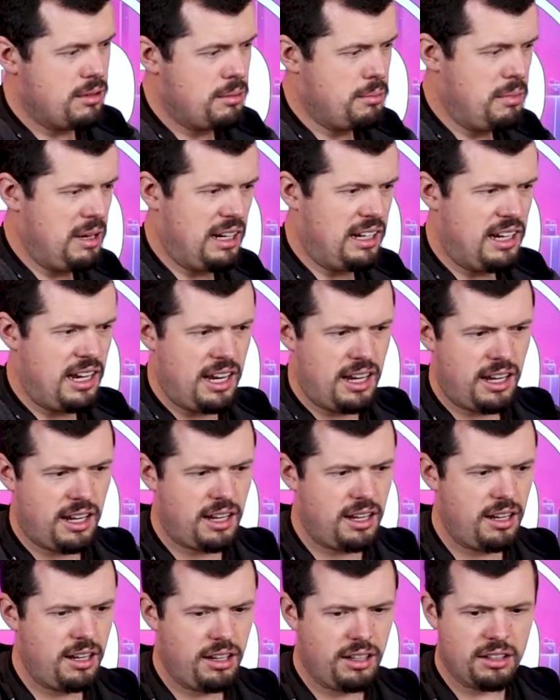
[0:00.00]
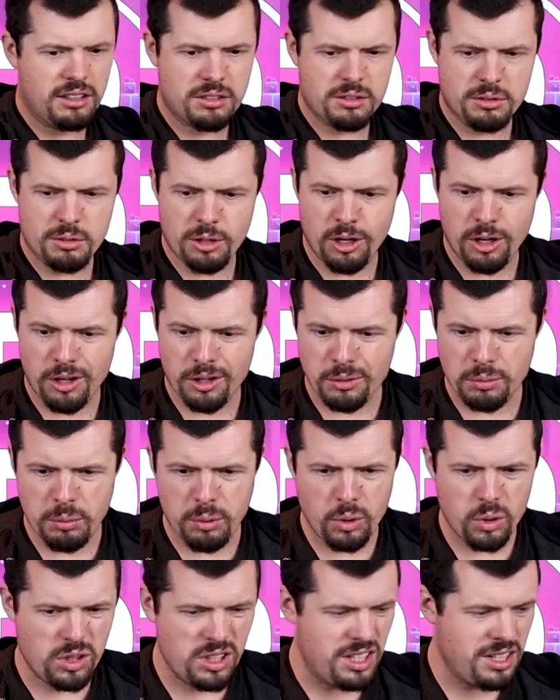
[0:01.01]
magnetic
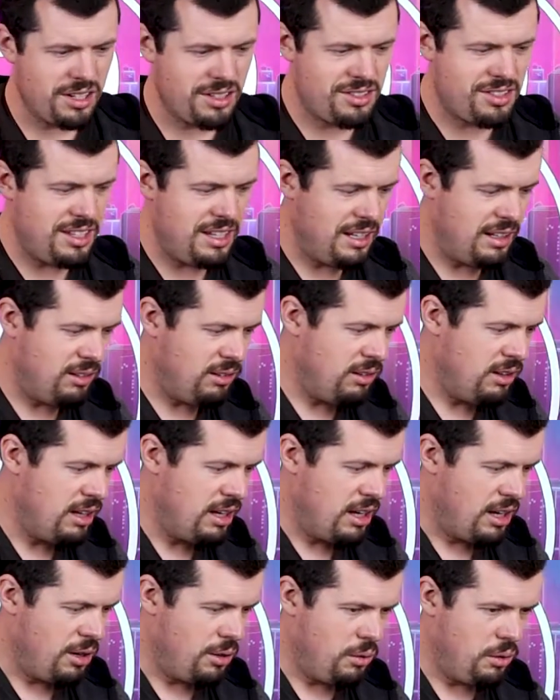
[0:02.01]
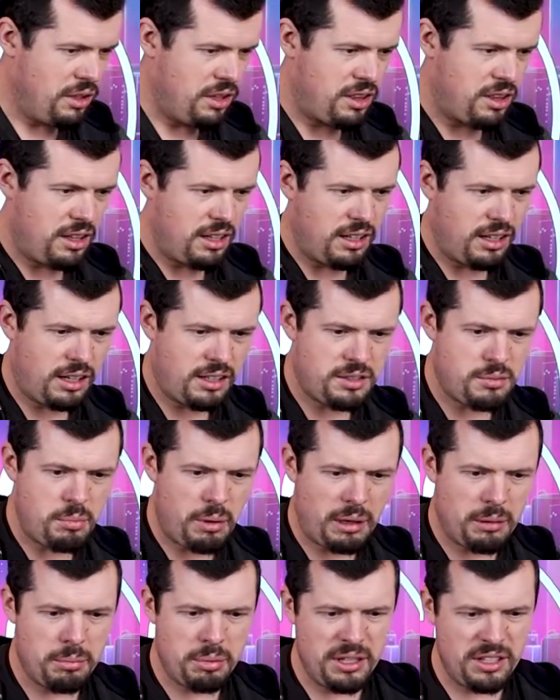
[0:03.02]
cardboard seal with a nice
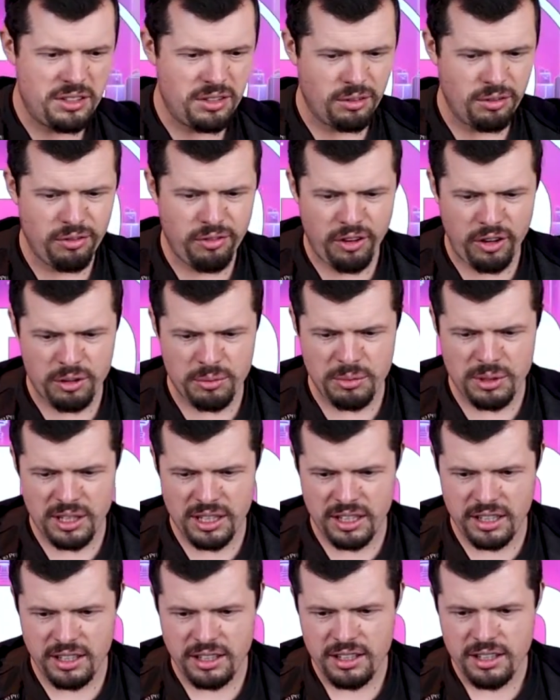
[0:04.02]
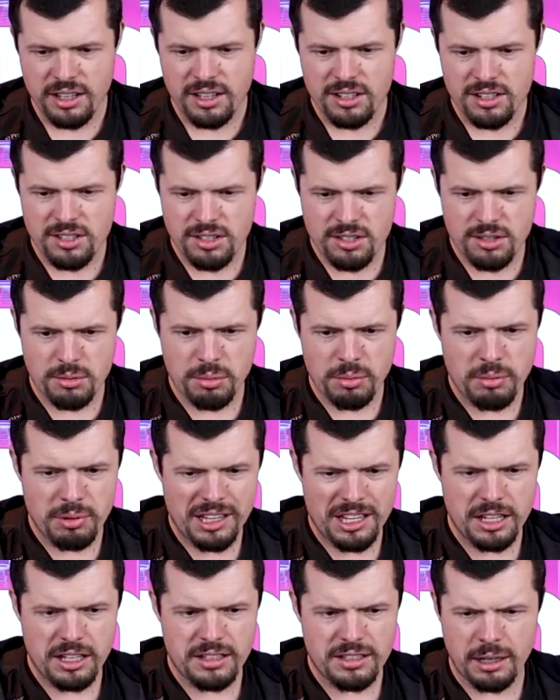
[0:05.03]
big piece of foam here, just to
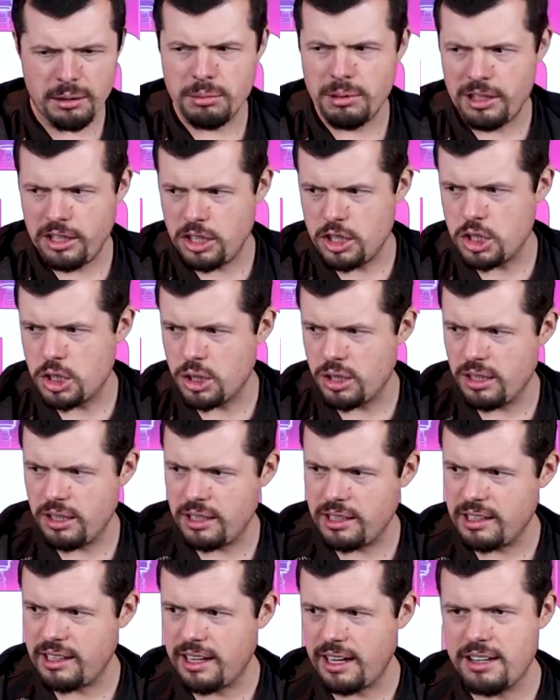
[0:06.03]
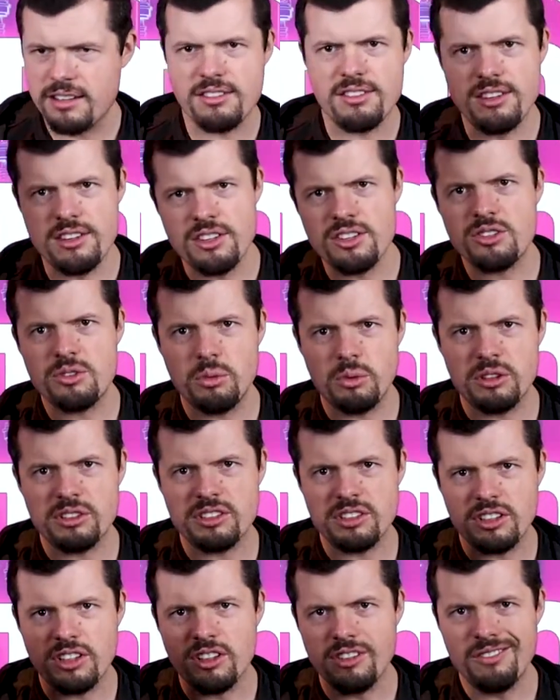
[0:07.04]
be doubly sure in case this
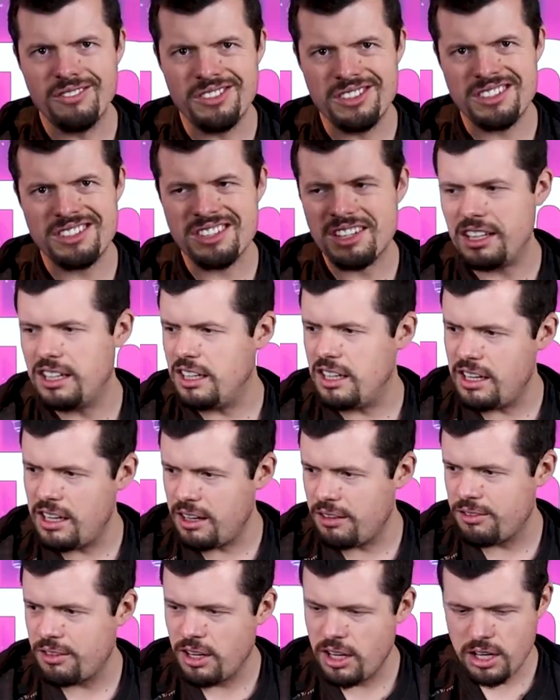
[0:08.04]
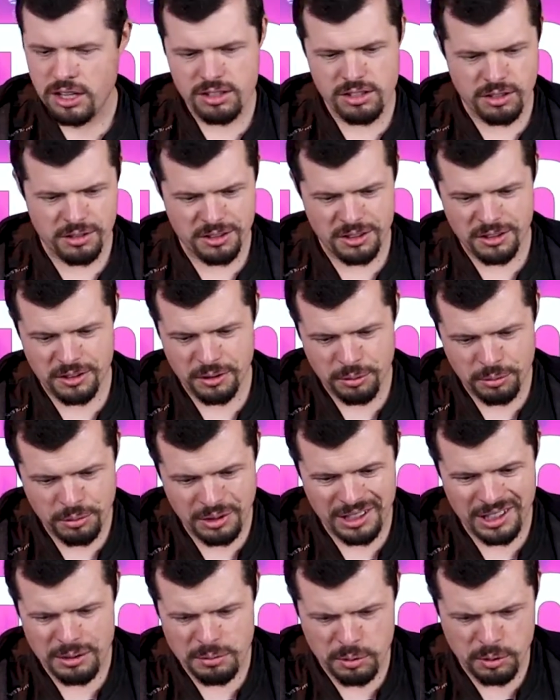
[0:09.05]
wasn't convincing enough to
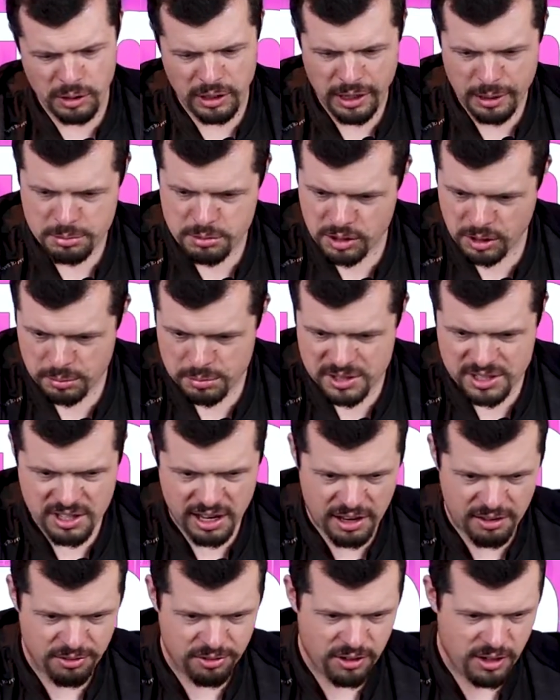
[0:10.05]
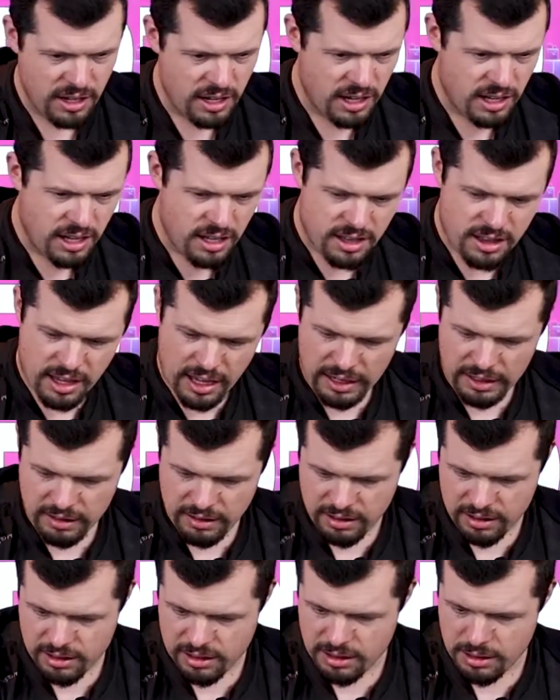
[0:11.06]
keep your laptop safe. Then
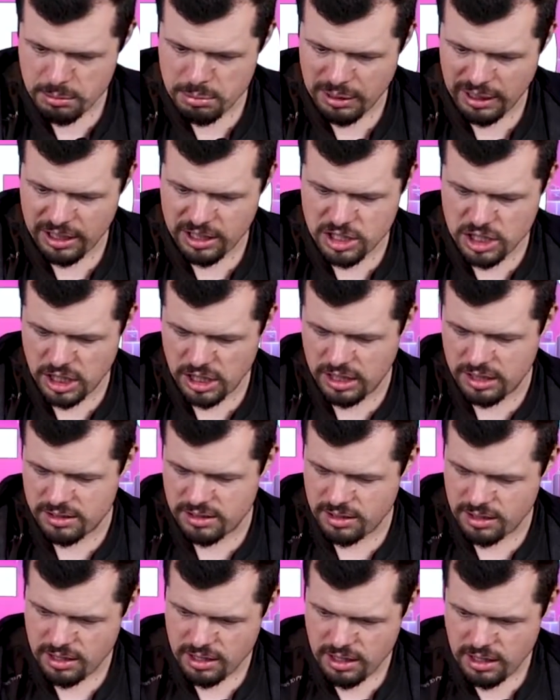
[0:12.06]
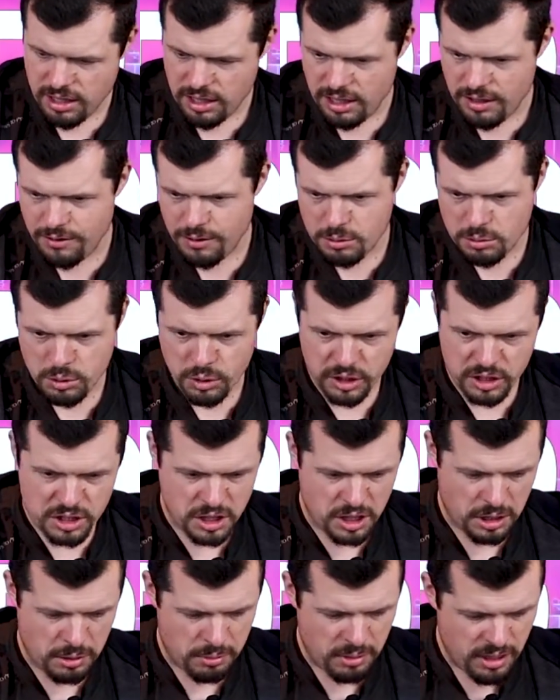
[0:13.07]
the packaging is even more
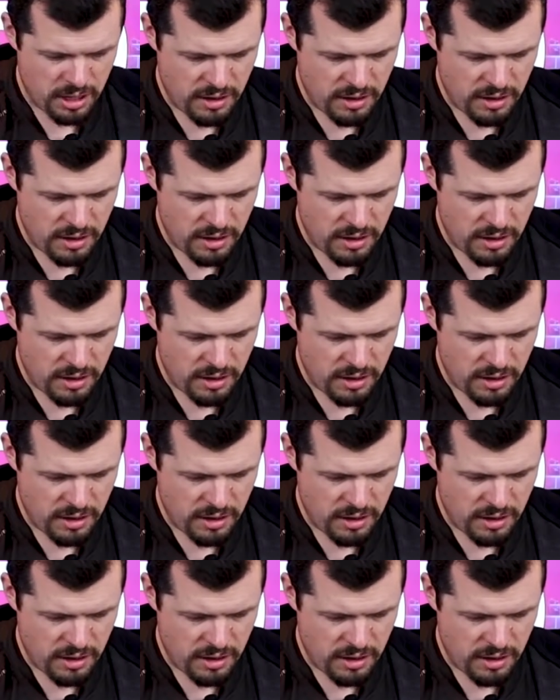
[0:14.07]
extreme.